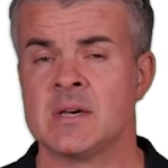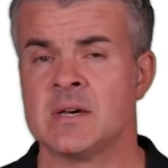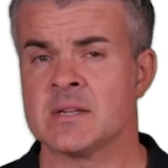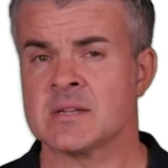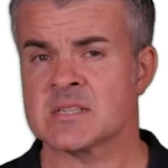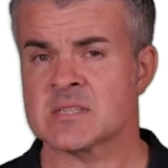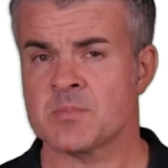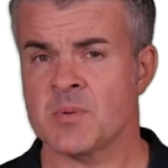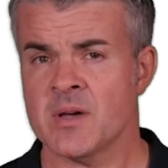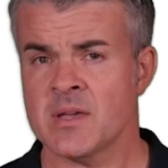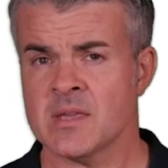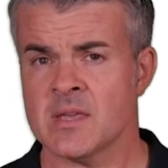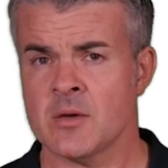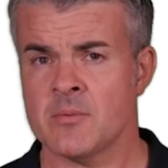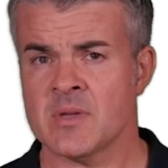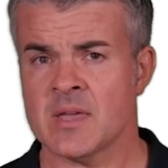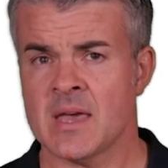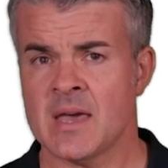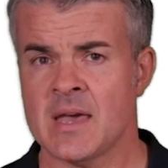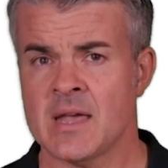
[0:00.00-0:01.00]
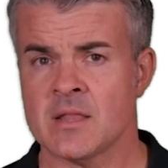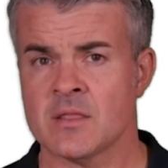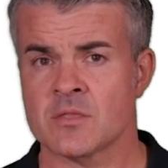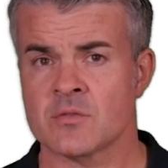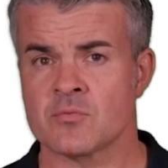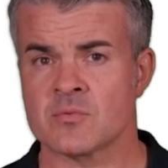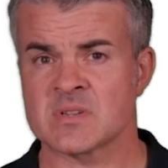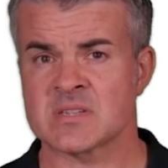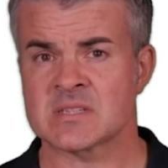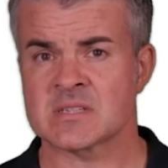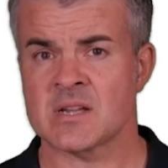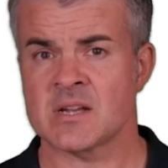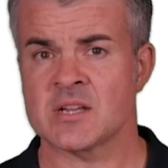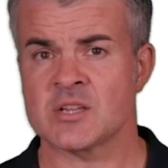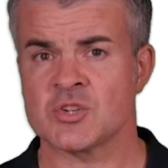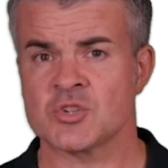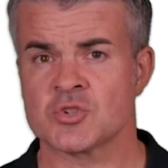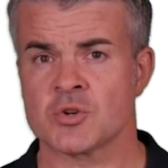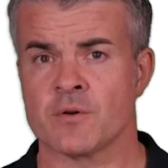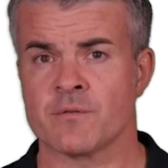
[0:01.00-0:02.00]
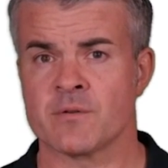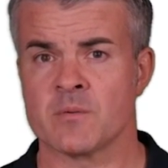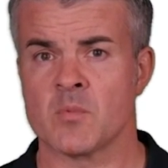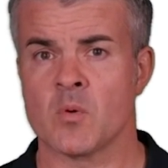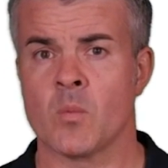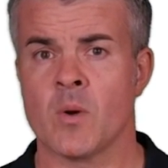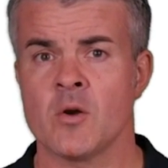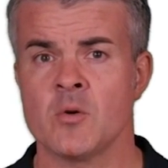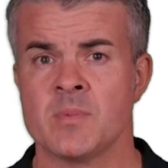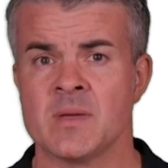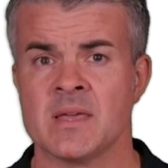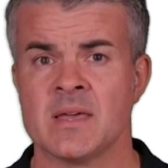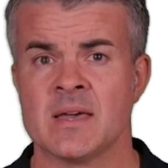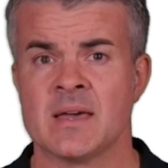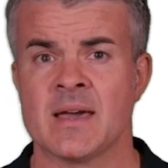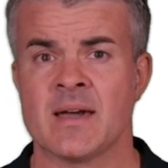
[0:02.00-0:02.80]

Despite going ahead through a stunning shot from Iwobi,